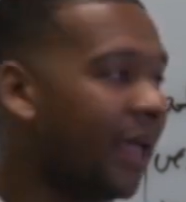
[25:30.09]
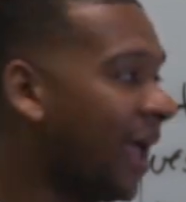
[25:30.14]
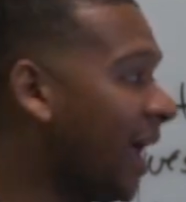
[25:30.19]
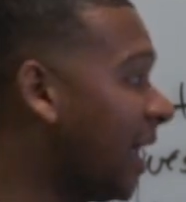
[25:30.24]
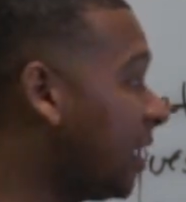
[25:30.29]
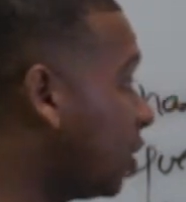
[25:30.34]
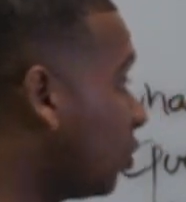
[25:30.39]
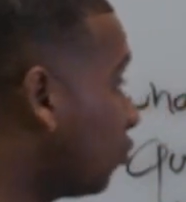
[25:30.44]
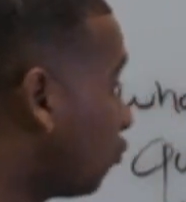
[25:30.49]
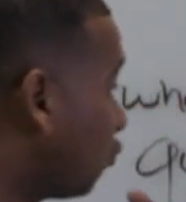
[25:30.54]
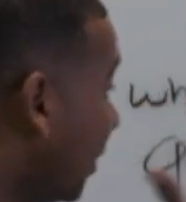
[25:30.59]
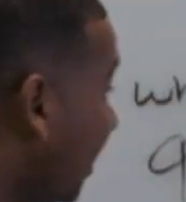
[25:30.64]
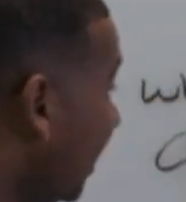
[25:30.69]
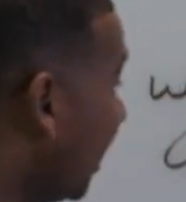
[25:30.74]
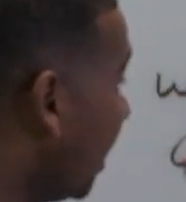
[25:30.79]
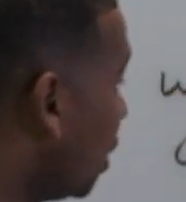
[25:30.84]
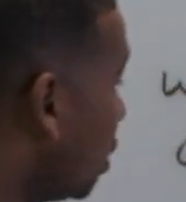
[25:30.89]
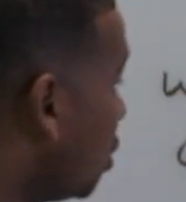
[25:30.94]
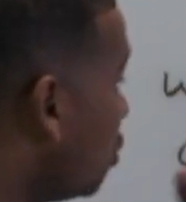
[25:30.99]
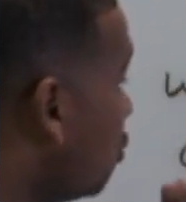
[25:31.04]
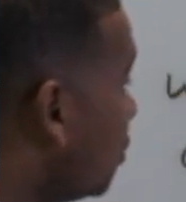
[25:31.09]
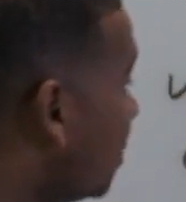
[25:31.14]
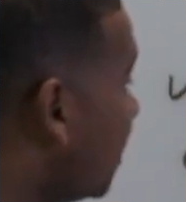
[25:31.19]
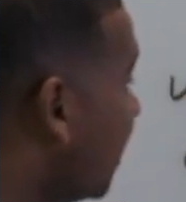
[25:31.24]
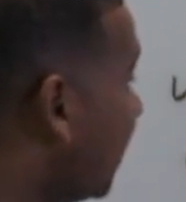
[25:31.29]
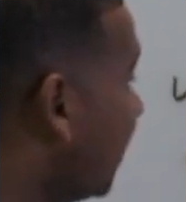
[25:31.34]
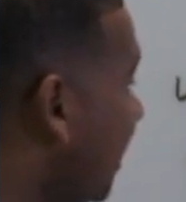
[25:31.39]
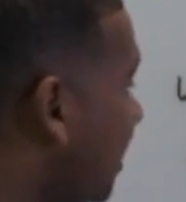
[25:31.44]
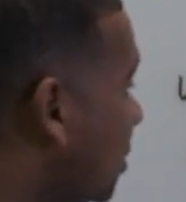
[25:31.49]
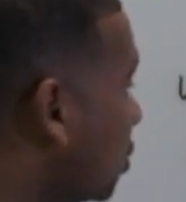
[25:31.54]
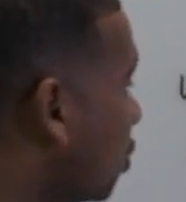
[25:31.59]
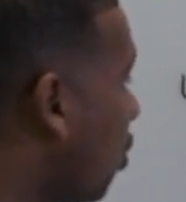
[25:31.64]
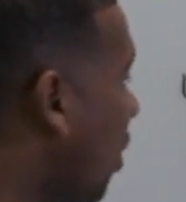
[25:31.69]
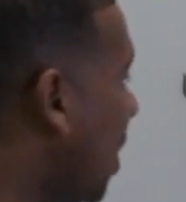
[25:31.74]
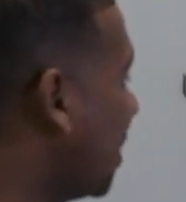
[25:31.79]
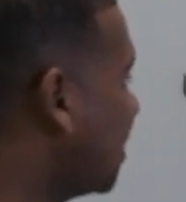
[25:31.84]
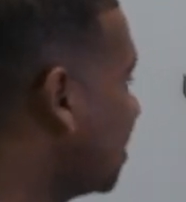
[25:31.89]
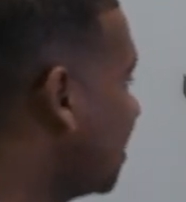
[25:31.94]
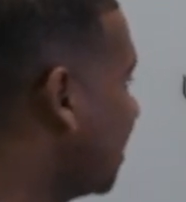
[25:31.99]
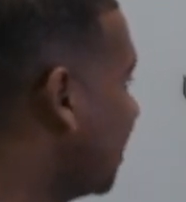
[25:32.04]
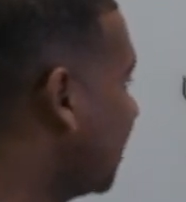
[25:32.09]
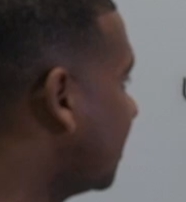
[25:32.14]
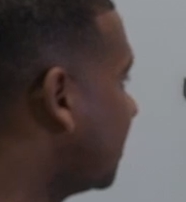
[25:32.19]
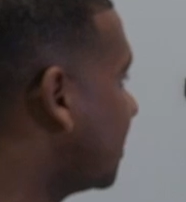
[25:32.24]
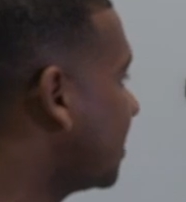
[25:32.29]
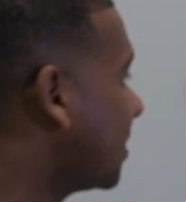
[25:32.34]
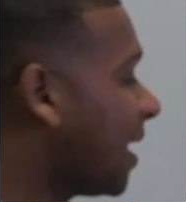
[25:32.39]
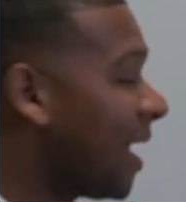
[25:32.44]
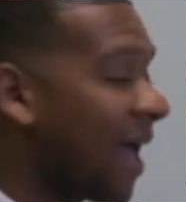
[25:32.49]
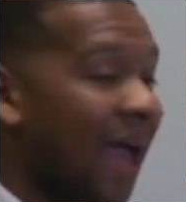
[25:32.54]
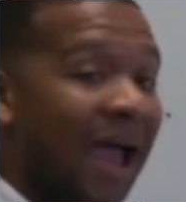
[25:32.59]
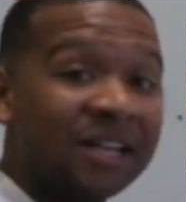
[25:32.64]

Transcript: and really using these questions